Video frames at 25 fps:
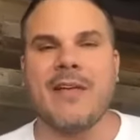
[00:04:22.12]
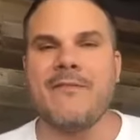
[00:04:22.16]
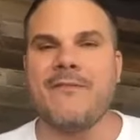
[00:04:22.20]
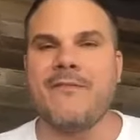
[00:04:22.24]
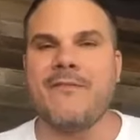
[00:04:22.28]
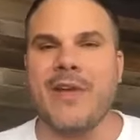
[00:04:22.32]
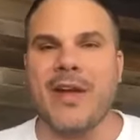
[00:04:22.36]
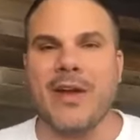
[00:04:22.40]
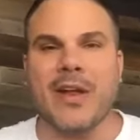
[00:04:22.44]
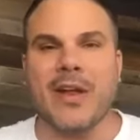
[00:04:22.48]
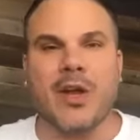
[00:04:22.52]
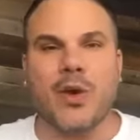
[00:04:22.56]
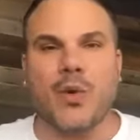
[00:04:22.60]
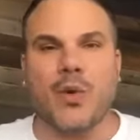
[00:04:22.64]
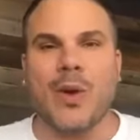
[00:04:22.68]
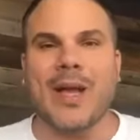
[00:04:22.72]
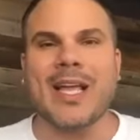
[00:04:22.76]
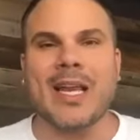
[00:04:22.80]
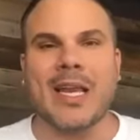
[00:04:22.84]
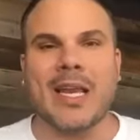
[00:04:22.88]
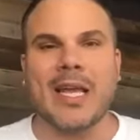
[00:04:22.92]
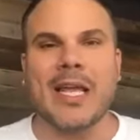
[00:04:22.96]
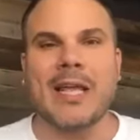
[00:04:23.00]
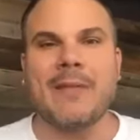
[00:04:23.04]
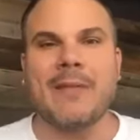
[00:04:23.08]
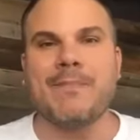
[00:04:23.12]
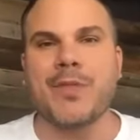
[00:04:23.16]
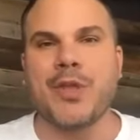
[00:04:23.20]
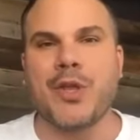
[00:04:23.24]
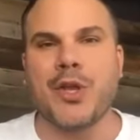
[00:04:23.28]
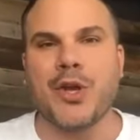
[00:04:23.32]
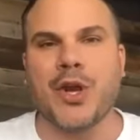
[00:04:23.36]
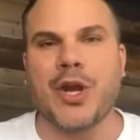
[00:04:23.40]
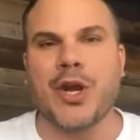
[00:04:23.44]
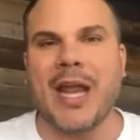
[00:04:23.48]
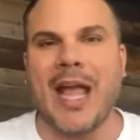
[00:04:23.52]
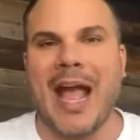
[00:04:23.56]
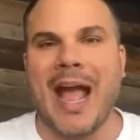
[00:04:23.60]
very quickly,
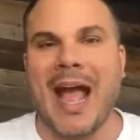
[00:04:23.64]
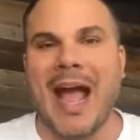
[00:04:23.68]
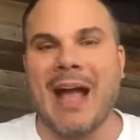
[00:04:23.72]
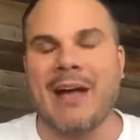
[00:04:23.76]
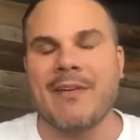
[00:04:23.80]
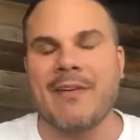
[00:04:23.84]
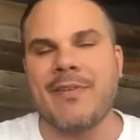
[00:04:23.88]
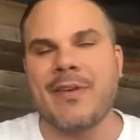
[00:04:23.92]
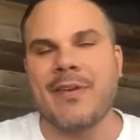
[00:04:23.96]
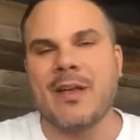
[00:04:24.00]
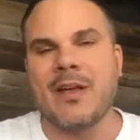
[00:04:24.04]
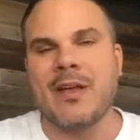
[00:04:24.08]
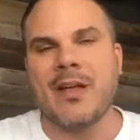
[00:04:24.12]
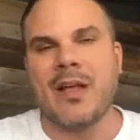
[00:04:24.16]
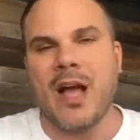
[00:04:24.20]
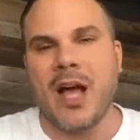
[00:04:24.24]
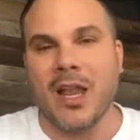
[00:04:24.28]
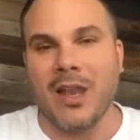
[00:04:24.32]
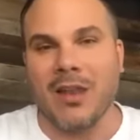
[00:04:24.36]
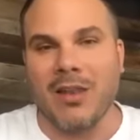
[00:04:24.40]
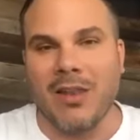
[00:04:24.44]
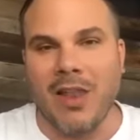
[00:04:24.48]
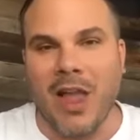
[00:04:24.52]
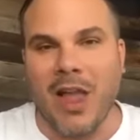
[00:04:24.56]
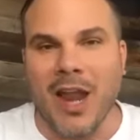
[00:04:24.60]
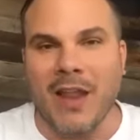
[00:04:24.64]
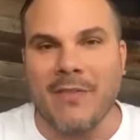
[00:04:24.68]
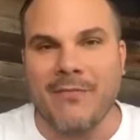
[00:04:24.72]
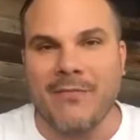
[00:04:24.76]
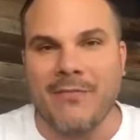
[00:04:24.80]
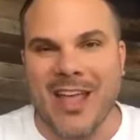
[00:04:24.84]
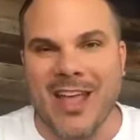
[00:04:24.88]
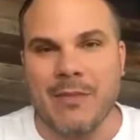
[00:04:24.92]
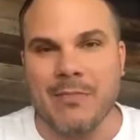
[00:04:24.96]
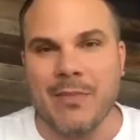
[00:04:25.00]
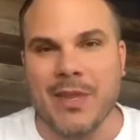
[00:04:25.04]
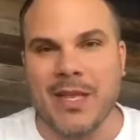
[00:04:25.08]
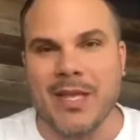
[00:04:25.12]
you're going to have a lot of
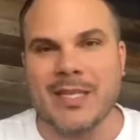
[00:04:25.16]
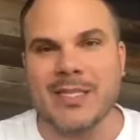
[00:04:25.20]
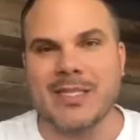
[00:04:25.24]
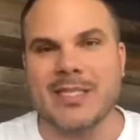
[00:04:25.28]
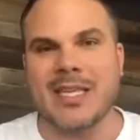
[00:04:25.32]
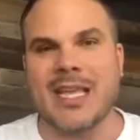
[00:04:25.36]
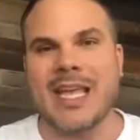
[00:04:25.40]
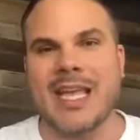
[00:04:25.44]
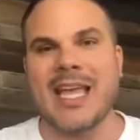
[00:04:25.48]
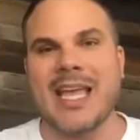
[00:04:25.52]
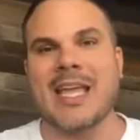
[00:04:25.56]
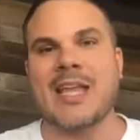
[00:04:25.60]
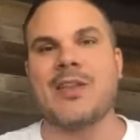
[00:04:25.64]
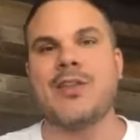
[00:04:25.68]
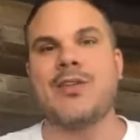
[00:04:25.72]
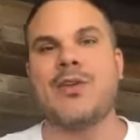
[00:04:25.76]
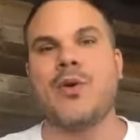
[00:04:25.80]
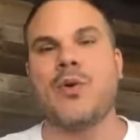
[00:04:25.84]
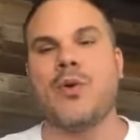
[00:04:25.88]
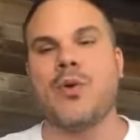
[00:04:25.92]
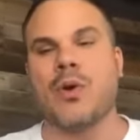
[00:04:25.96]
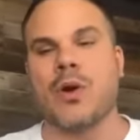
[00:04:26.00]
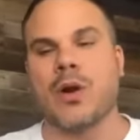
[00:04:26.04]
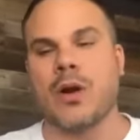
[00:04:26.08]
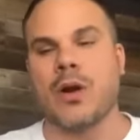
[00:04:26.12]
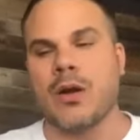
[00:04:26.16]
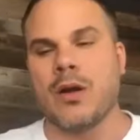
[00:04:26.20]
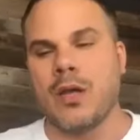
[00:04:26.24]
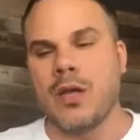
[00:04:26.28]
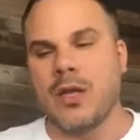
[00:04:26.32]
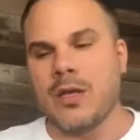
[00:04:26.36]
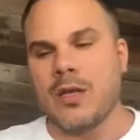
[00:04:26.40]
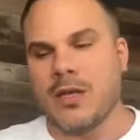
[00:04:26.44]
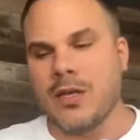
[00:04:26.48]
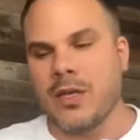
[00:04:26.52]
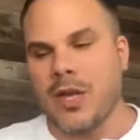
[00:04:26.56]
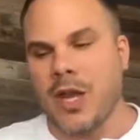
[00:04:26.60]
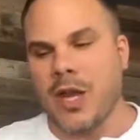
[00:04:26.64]
families in your,
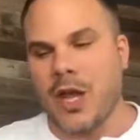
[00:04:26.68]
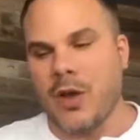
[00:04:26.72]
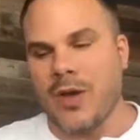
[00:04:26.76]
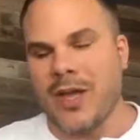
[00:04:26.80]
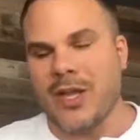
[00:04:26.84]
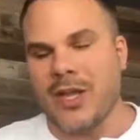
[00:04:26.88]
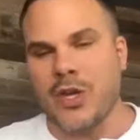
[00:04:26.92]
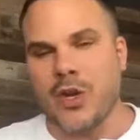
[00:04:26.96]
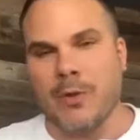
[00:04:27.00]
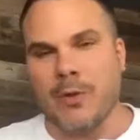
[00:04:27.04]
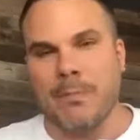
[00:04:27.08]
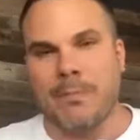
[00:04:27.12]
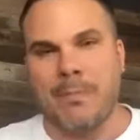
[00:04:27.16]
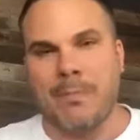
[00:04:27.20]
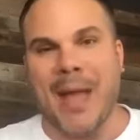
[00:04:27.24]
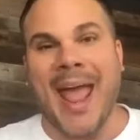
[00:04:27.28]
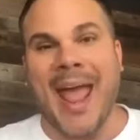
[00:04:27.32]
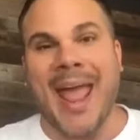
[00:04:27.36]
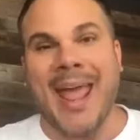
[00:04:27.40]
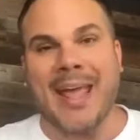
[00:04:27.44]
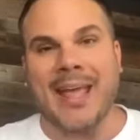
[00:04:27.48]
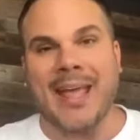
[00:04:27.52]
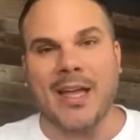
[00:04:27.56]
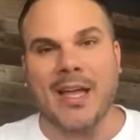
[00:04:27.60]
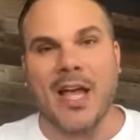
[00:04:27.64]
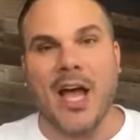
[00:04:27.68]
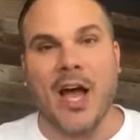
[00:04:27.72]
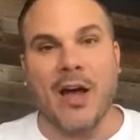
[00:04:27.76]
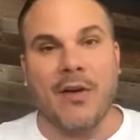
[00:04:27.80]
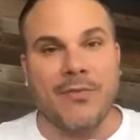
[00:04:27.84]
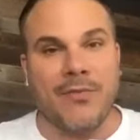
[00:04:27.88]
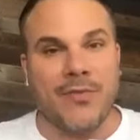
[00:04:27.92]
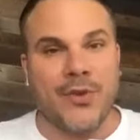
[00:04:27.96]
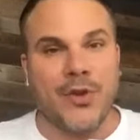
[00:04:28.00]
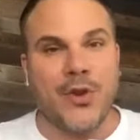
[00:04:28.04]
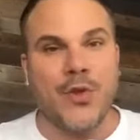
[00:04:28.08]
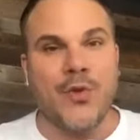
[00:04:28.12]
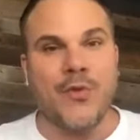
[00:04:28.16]
you know, in your bank of
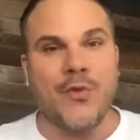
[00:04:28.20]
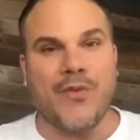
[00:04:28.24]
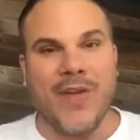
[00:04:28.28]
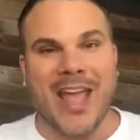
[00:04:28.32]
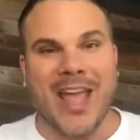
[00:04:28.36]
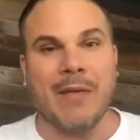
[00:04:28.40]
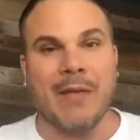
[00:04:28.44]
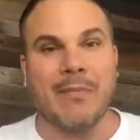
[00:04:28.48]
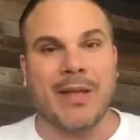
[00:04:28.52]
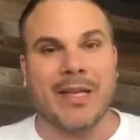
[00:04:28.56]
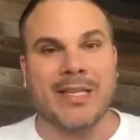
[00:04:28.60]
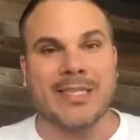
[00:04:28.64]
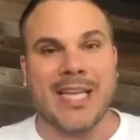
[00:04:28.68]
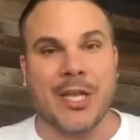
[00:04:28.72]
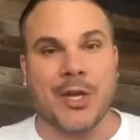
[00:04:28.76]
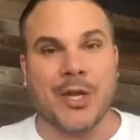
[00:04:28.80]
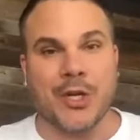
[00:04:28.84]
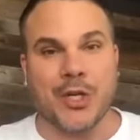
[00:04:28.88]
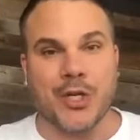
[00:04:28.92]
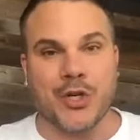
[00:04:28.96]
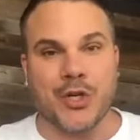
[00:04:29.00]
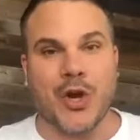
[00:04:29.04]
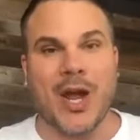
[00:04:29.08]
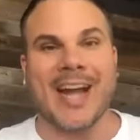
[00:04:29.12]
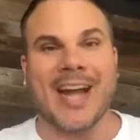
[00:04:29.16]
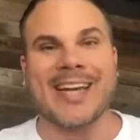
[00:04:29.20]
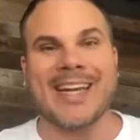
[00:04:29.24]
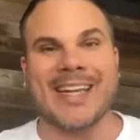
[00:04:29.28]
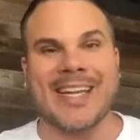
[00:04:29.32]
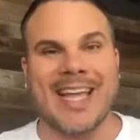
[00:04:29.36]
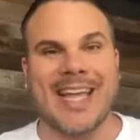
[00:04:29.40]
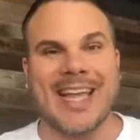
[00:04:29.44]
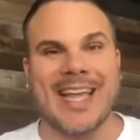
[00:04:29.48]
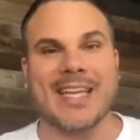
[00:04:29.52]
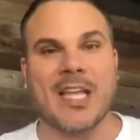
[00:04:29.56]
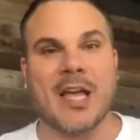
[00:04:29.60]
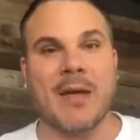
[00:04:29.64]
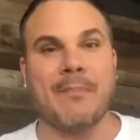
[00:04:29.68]
new families that you're trying to
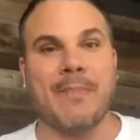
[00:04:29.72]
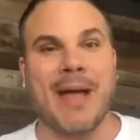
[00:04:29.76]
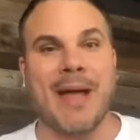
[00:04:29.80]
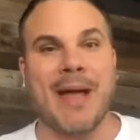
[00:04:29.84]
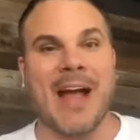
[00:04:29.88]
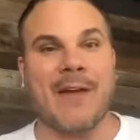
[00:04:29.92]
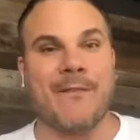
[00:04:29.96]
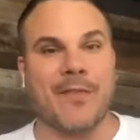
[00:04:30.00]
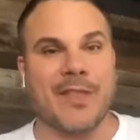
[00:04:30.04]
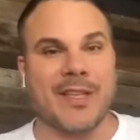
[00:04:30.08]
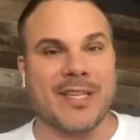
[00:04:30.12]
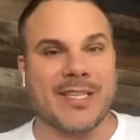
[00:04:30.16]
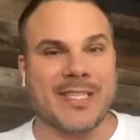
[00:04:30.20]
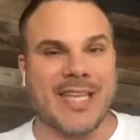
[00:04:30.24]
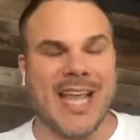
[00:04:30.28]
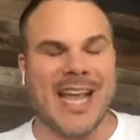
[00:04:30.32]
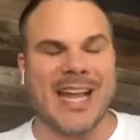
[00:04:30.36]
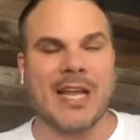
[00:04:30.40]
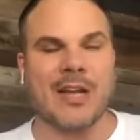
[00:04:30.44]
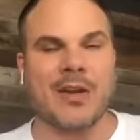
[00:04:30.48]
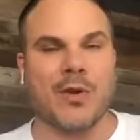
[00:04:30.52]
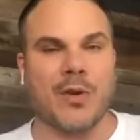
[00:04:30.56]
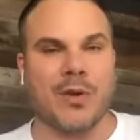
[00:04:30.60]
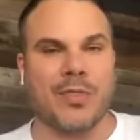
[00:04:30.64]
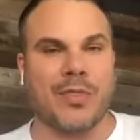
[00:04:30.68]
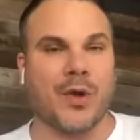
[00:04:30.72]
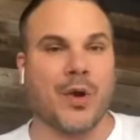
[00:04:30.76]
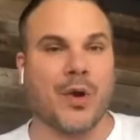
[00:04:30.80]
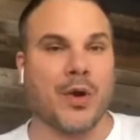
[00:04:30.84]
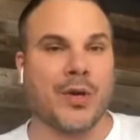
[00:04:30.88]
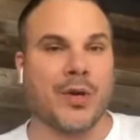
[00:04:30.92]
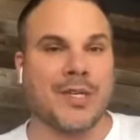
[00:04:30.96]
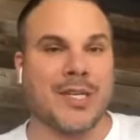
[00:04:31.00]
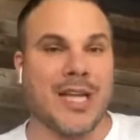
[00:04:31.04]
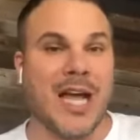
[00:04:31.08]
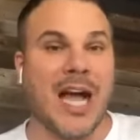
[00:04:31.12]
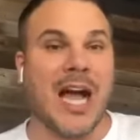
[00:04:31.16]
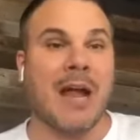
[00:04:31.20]
get to come back for the second or
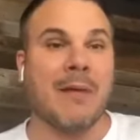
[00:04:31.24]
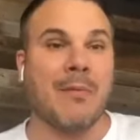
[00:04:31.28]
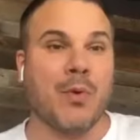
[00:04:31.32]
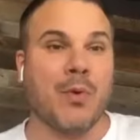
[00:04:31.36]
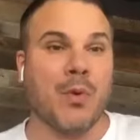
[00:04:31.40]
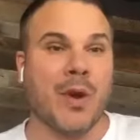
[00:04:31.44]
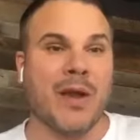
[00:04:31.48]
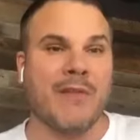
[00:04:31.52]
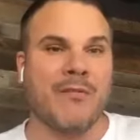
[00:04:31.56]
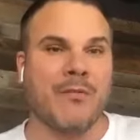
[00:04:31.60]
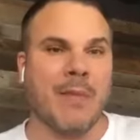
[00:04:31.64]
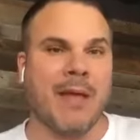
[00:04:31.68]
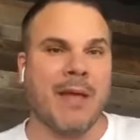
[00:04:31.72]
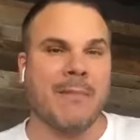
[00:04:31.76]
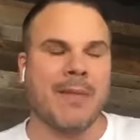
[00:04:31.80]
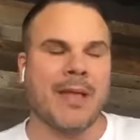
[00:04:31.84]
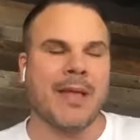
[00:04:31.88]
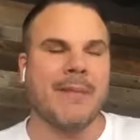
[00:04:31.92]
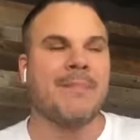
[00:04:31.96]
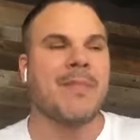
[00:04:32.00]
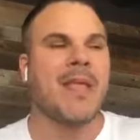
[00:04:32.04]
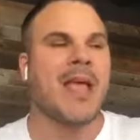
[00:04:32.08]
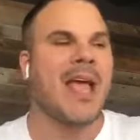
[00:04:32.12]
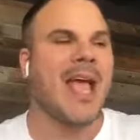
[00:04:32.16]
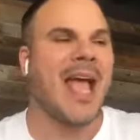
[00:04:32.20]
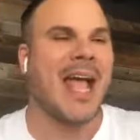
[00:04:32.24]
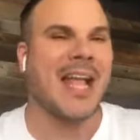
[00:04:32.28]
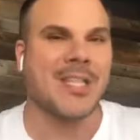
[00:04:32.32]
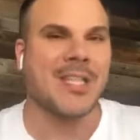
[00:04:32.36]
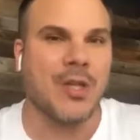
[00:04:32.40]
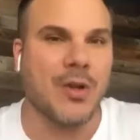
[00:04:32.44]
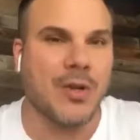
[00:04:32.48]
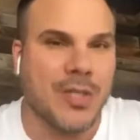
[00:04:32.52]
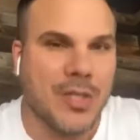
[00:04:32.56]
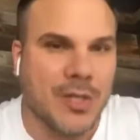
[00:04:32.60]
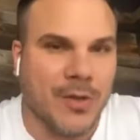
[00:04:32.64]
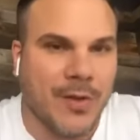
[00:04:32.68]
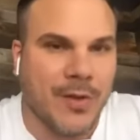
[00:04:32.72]
third time or whatever it may be. And
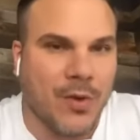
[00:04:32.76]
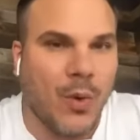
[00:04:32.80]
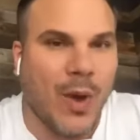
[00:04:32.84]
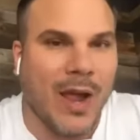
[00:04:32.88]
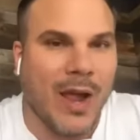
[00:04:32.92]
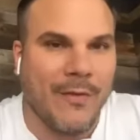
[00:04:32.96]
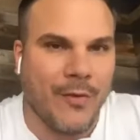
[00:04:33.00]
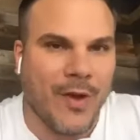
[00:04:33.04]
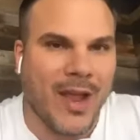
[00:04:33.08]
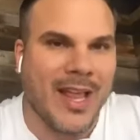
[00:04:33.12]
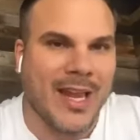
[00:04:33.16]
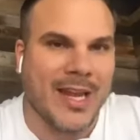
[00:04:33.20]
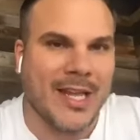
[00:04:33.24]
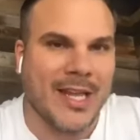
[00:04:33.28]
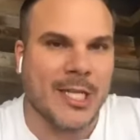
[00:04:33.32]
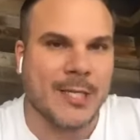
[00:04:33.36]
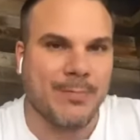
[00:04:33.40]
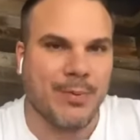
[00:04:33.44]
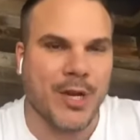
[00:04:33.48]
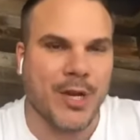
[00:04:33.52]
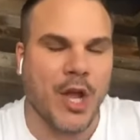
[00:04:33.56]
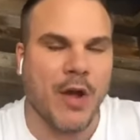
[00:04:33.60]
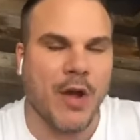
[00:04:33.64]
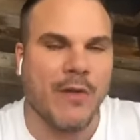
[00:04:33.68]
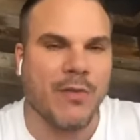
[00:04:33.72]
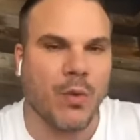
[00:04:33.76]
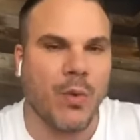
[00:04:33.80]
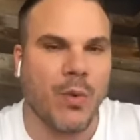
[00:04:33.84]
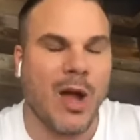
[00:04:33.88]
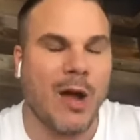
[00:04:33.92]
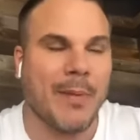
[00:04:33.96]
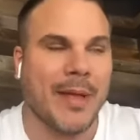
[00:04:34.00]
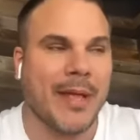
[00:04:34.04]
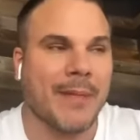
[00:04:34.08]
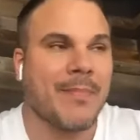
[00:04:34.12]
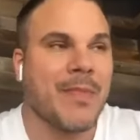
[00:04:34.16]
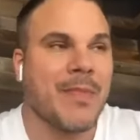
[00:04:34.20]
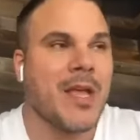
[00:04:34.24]
so it's quite frankly, it's pretty
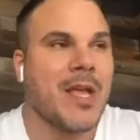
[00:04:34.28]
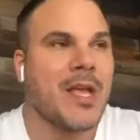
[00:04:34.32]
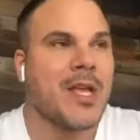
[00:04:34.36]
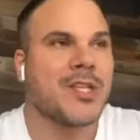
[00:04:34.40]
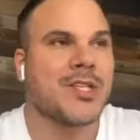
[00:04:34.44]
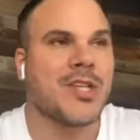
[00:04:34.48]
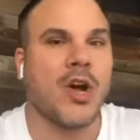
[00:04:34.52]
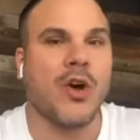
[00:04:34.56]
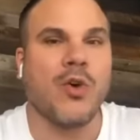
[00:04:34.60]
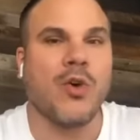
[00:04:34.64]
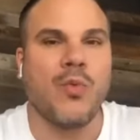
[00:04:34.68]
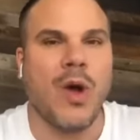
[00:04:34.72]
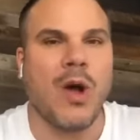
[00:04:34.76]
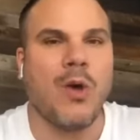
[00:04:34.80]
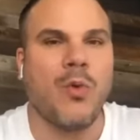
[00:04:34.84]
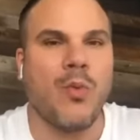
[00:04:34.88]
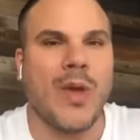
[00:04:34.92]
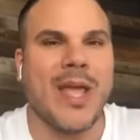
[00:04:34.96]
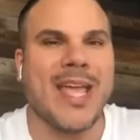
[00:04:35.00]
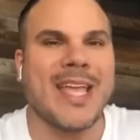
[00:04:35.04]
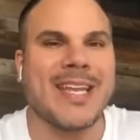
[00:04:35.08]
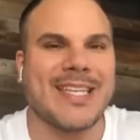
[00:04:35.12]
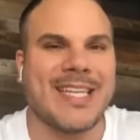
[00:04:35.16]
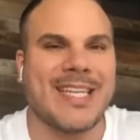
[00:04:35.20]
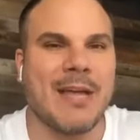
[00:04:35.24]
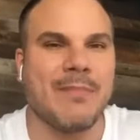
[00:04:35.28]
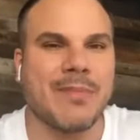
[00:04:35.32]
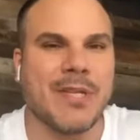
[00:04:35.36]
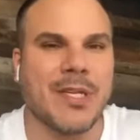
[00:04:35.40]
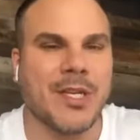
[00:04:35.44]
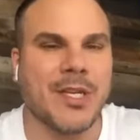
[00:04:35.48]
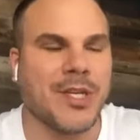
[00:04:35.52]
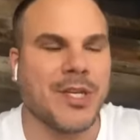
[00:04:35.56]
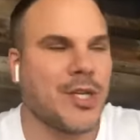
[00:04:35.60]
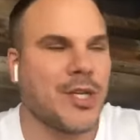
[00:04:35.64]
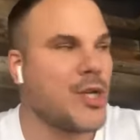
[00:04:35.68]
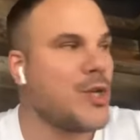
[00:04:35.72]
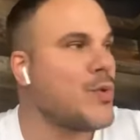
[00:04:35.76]
overwhelming. So what we attempted
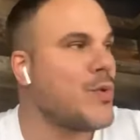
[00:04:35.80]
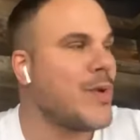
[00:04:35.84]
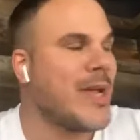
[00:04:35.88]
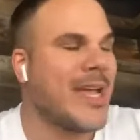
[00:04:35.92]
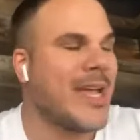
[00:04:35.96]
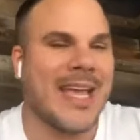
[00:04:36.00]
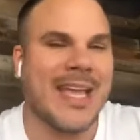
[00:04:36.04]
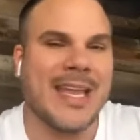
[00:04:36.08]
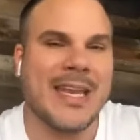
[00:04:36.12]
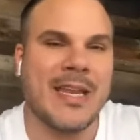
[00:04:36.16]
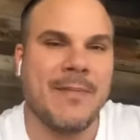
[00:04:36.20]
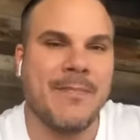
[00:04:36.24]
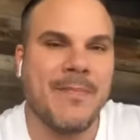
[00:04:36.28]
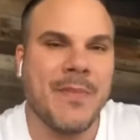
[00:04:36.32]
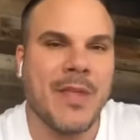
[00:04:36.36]
to do in